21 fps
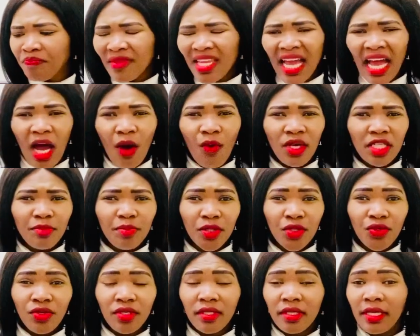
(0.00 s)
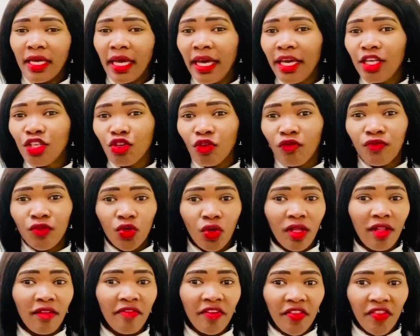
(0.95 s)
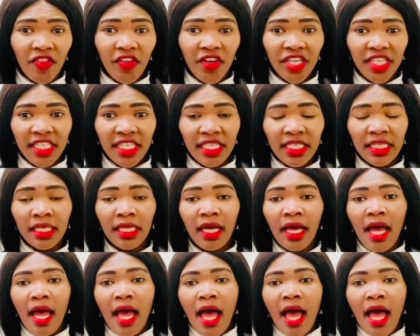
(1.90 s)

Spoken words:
was between the age of 12 and 13.